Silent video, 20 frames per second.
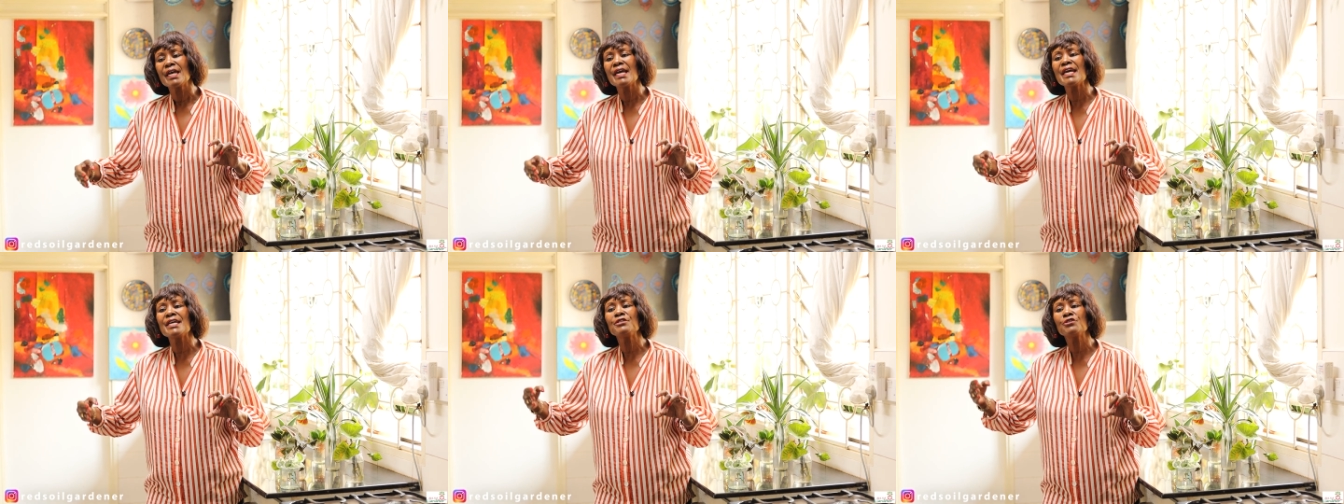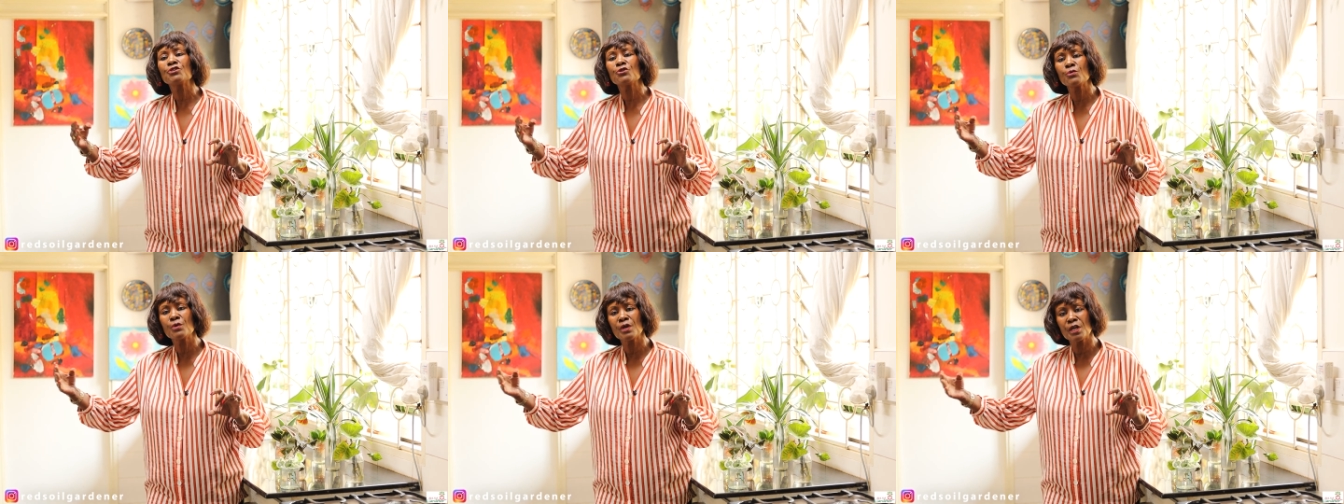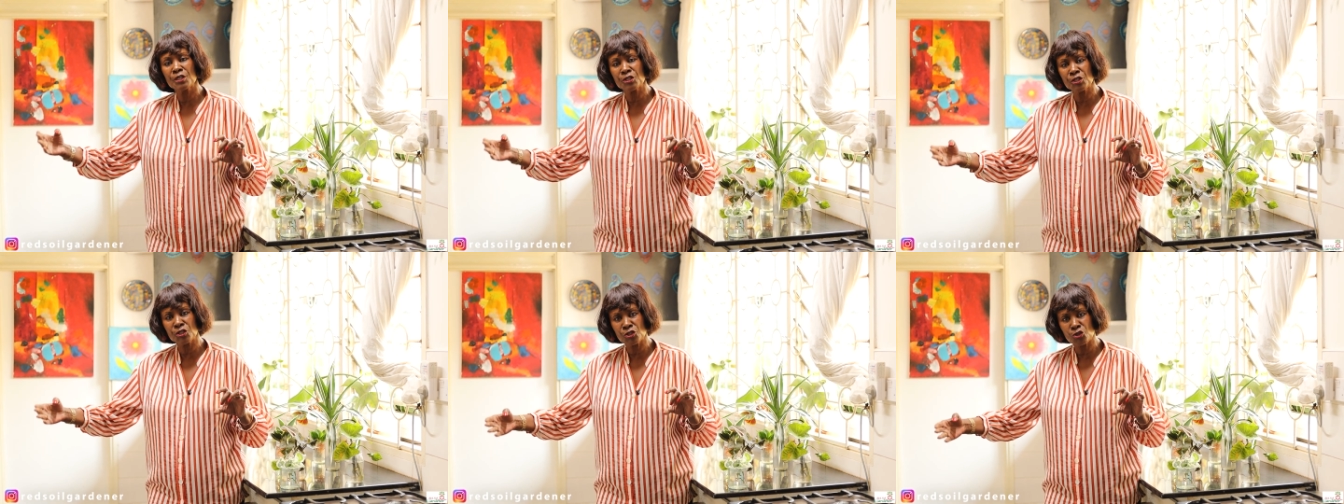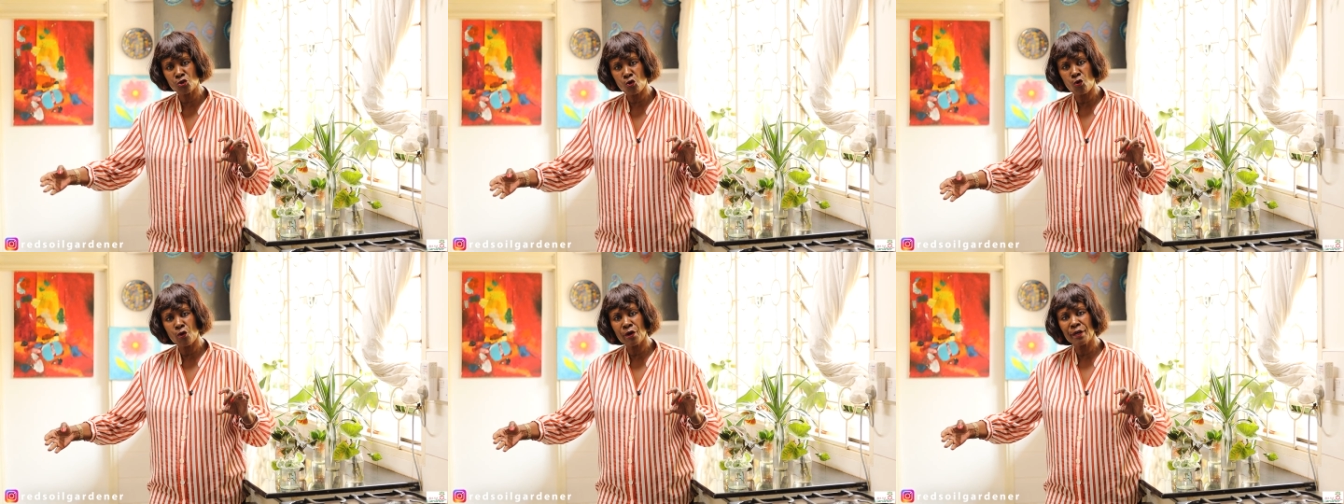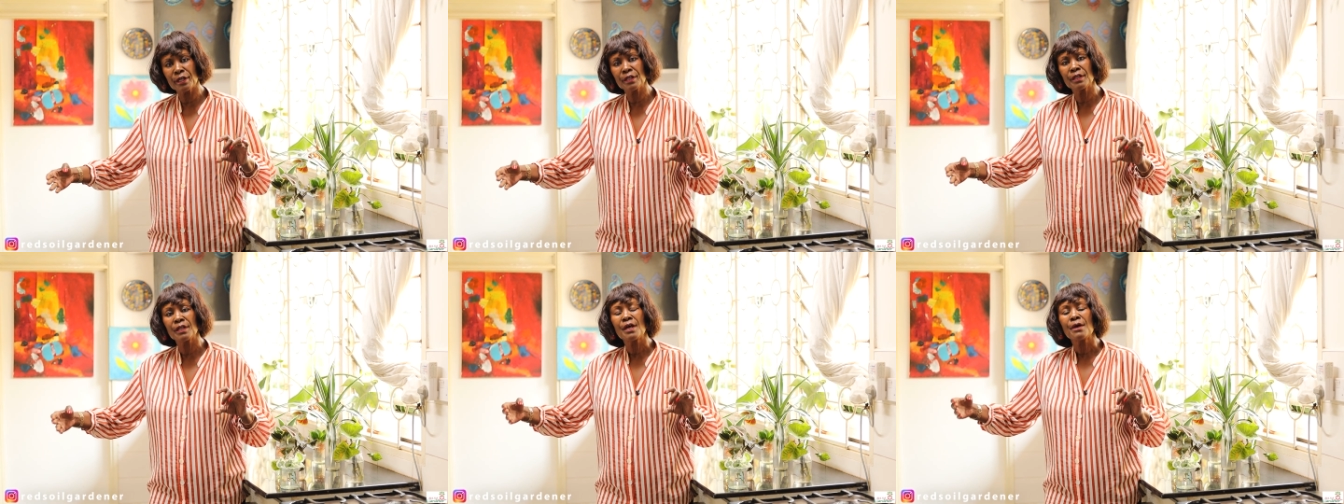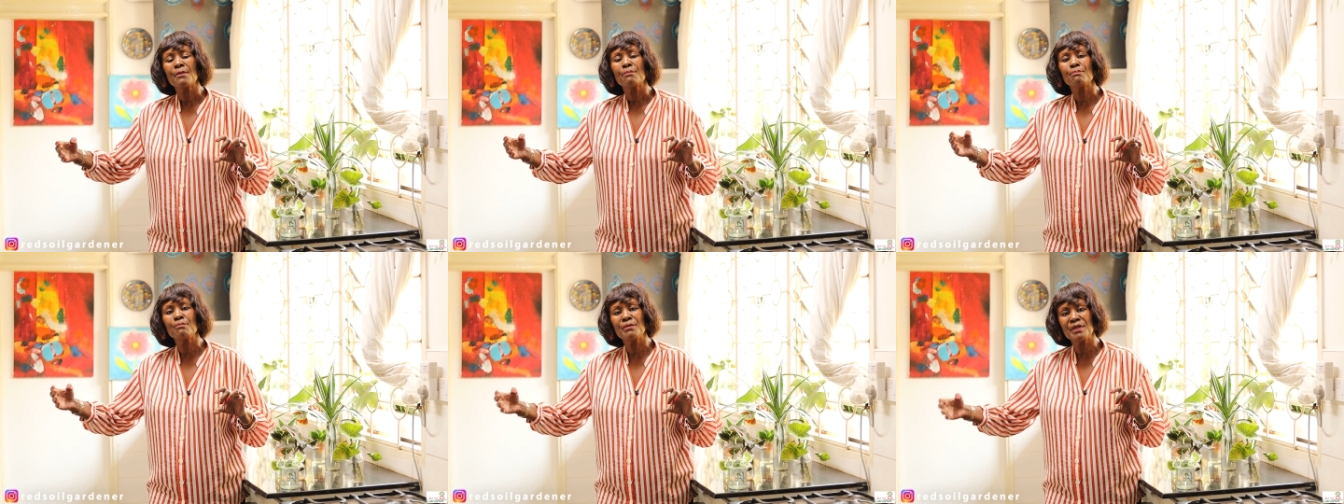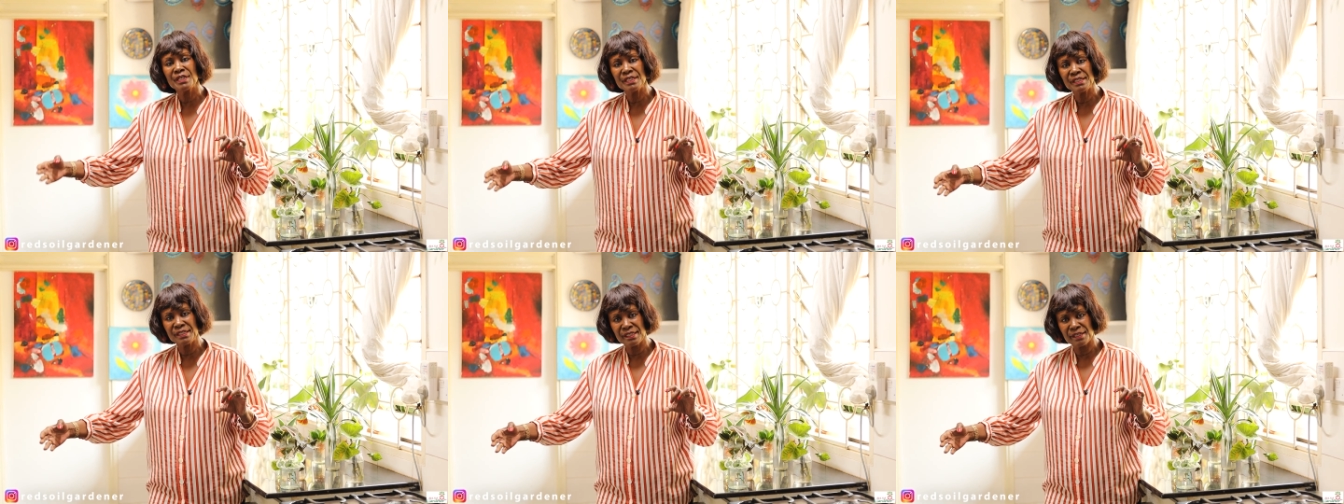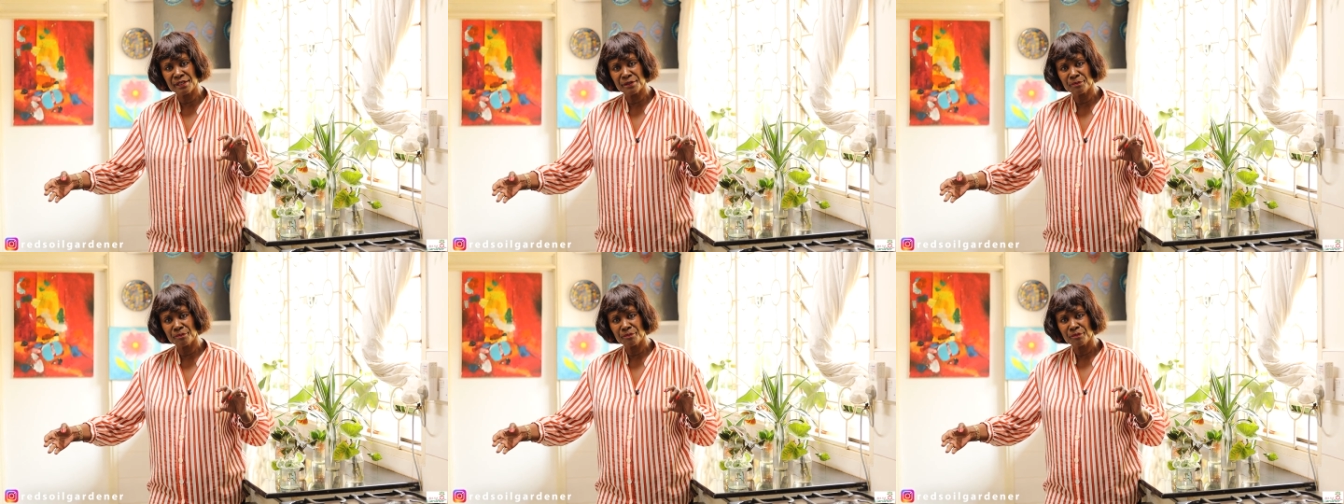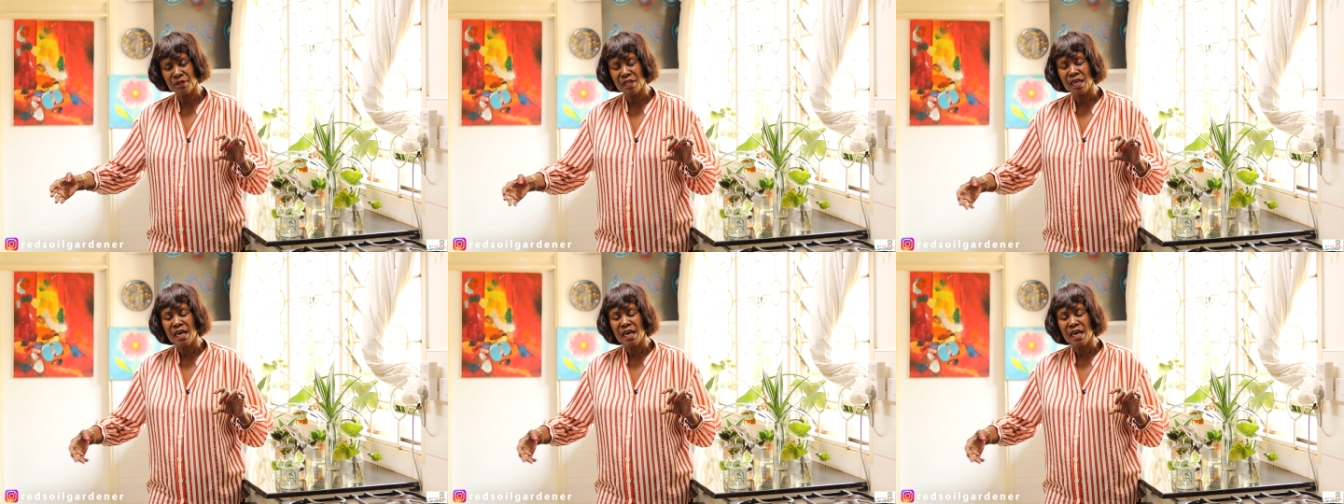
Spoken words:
into a soil medium.